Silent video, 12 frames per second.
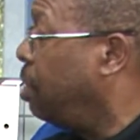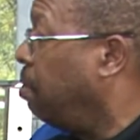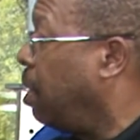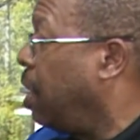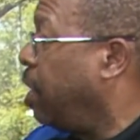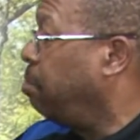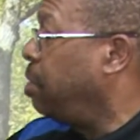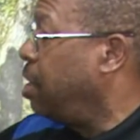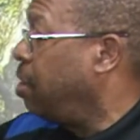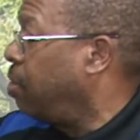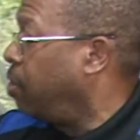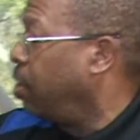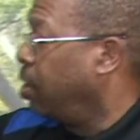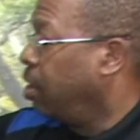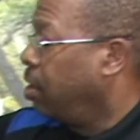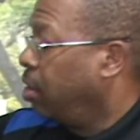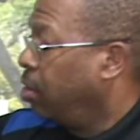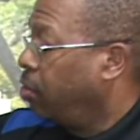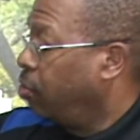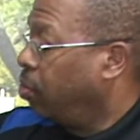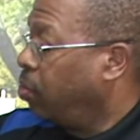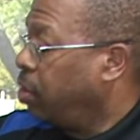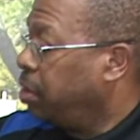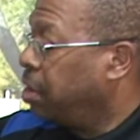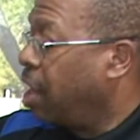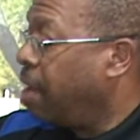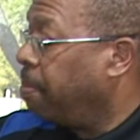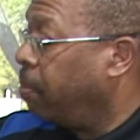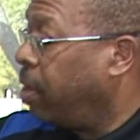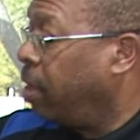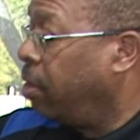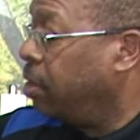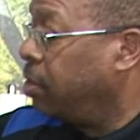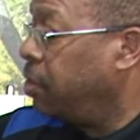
behind me here. There's a wood top rail as a